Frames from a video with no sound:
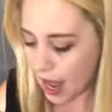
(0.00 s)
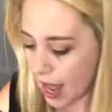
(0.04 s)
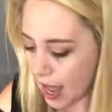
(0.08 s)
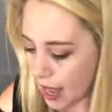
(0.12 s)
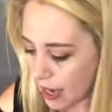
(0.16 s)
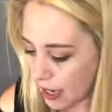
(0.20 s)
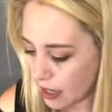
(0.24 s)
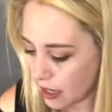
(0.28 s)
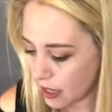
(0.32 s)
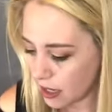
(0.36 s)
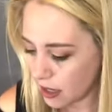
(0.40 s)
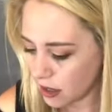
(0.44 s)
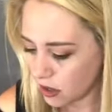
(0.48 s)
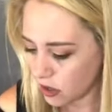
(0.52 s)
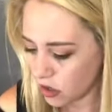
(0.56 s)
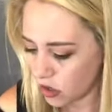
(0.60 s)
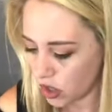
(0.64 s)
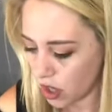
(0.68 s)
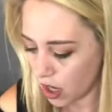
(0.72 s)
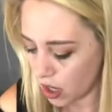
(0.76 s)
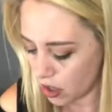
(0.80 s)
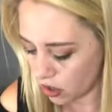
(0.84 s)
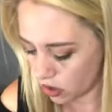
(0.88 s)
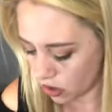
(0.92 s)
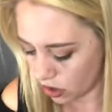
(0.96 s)
Any
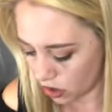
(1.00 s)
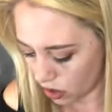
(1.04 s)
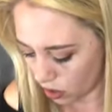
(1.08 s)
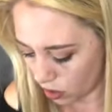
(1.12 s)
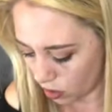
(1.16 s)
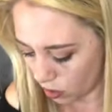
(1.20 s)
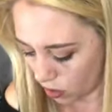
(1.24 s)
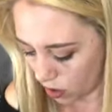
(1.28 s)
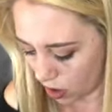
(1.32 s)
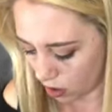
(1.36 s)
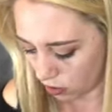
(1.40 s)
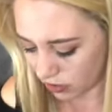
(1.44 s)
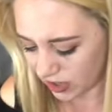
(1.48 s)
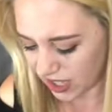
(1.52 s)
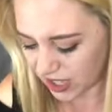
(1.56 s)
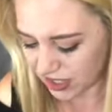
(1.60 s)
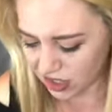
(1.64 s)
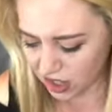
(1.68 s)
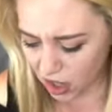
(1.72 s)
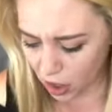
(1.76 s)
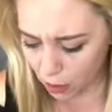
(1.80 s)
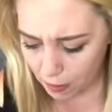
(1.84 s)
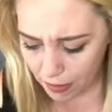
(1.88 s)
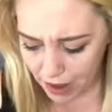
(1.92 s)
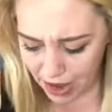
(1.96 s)
Shenhe quote.
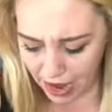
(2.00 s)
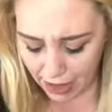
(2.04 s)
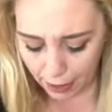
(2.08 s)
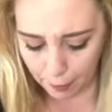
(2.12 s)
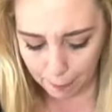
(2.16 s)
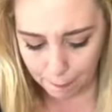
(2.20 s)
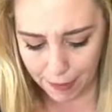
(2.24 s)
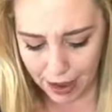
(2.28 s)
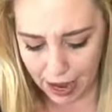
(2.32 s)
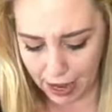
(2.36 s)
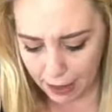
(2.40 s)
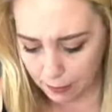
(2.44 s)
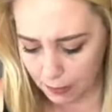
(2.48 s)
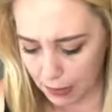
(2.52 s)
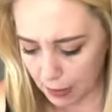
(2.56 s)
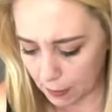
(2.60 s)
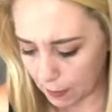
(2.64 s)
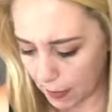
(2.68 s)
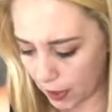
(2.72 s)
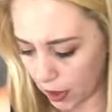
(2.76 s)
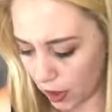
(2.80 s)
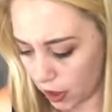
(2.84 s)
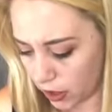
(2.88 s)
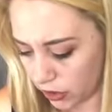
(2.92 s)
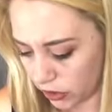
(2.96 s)
Let's go back. Mind be
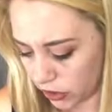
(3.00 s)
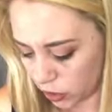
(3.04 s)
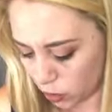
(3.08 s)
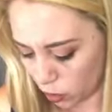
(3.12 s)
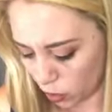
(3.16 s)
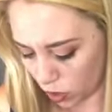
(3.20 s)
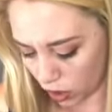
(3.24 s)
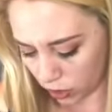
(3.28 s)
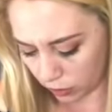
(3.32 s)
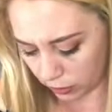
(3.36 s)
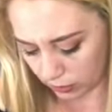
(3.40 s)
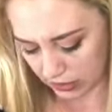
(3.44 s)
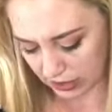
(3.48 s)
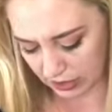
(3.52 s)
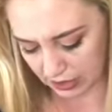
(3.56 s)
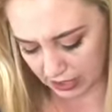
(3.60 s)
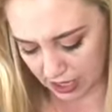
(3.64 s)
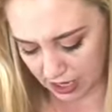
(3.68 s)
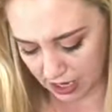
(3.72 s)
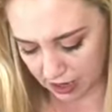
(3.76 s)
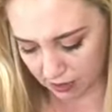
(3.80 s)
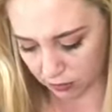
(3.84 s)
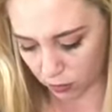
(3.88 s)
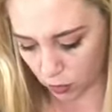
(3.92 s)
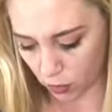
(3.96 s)
purged, world be
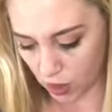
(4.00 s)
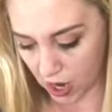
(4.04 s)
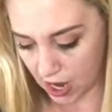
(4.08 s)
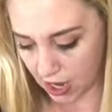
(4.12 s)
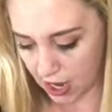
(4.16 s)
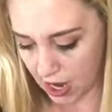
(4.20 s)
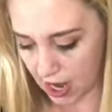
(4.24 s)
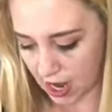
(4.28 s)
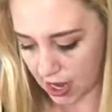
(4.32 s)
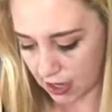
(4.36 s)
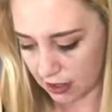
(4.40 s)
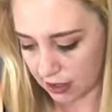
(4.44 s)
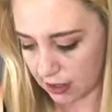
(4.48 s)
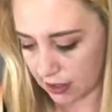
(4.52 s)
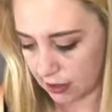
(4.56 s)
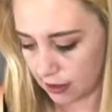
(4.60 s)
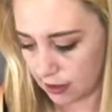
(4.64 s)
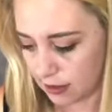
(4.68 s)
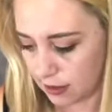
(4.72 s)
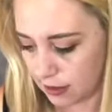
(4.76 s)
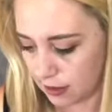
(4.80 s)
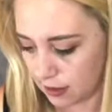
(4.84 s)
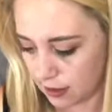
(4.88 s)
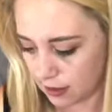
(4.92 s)
saved. Why not?